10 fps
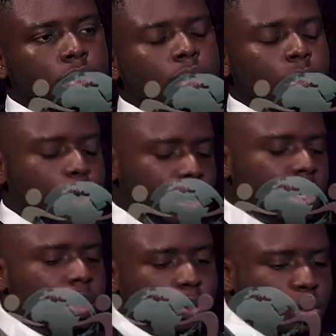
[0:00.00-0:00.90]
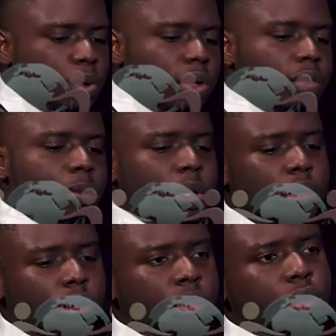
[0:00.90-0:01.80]
All right, now to one of the
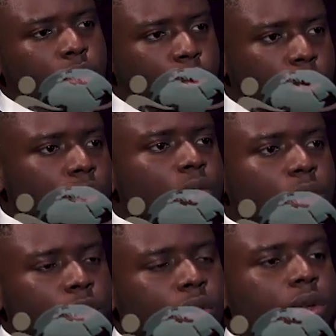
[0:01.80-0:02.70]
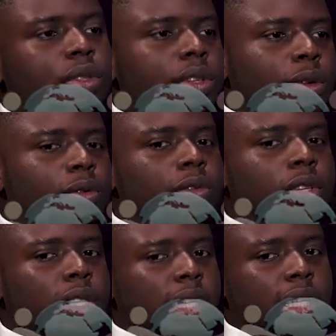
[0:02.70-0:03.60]
major issues which you've raised yourself
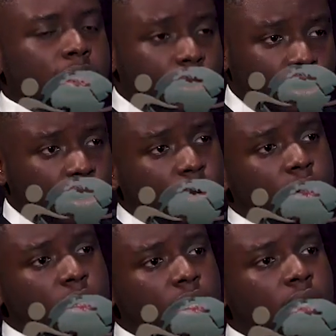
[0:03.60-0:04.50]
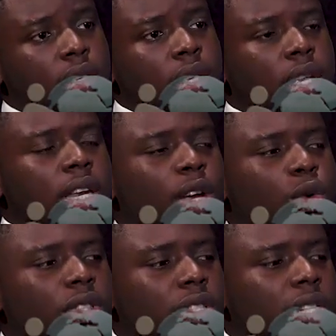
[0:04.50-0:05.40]
insecurity. Yes. Now
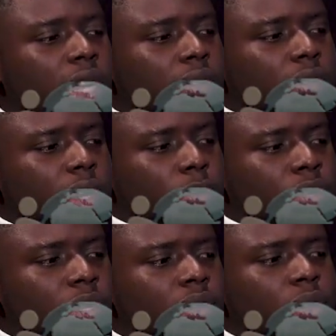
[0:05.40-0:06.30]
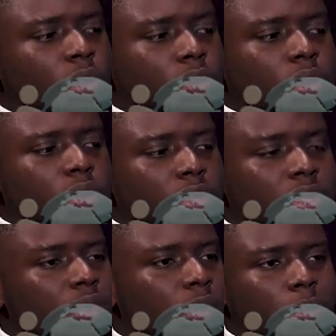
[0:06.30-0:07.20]
we see that um, certain governors in
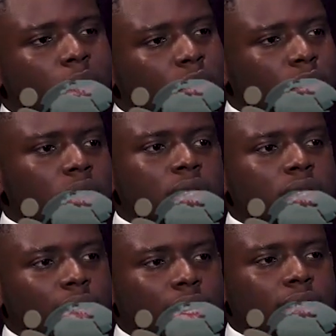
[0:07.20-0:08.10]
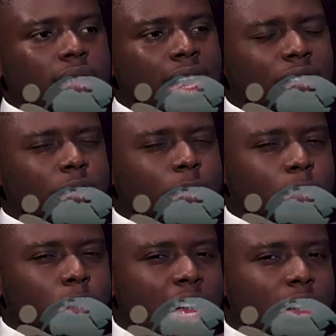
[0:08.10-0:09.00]
different parts of the states have
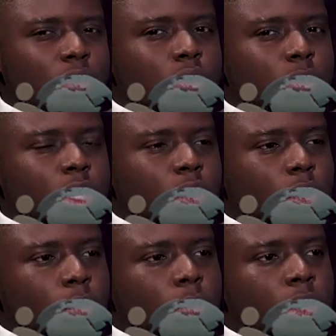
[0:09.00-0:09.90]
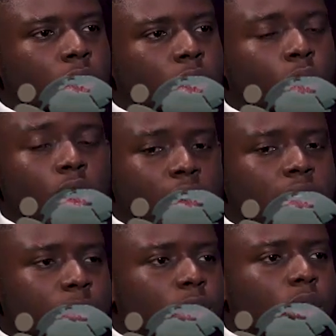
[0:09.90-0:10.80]
had to become or have
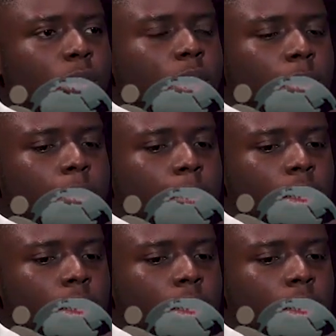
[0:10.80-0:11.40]
had to become um,